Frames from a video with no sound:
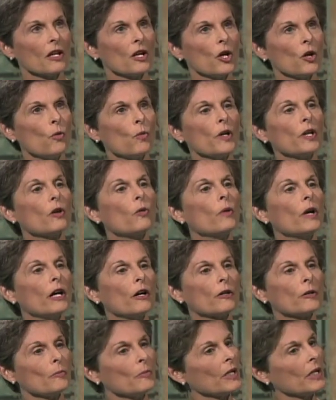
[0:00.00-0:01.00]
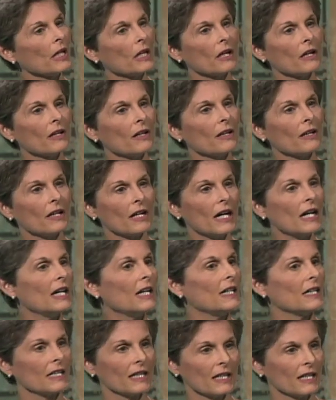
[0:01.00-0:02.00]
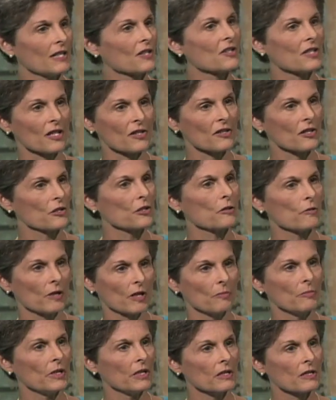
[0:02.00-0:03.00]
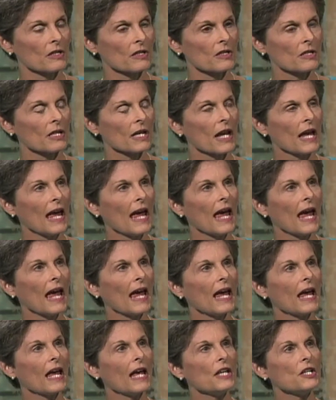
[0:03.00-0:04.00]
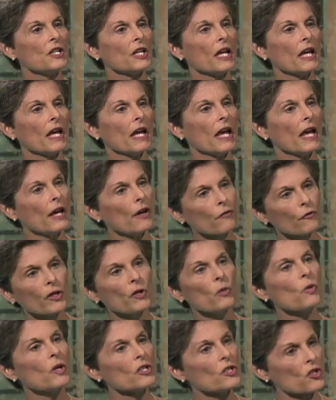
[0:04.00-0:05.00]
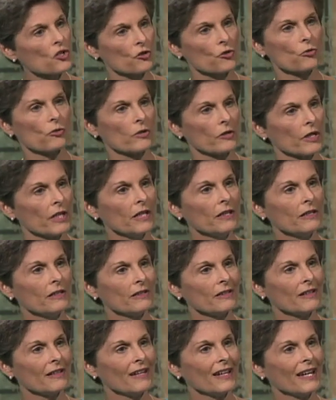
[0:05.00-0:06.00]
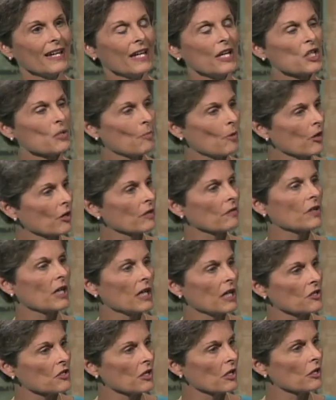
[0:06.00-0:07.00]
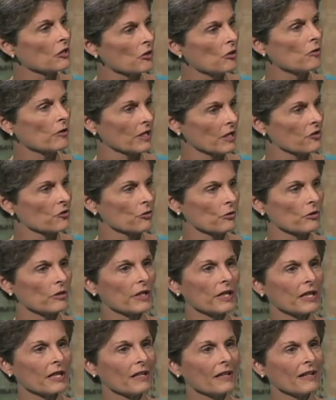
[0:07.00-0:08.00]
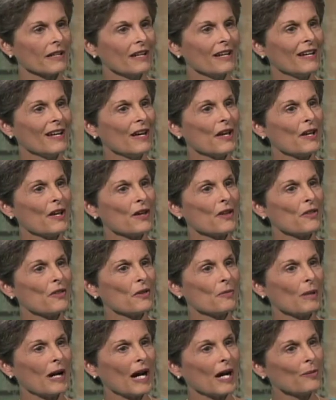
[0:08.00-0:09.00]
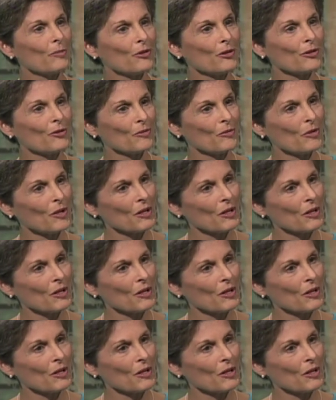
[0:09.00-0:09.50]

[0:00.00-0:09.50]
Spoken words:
we are welcoming God, in a sense, into our midst. And everyone's story is part of God's ongoing story. The Bible,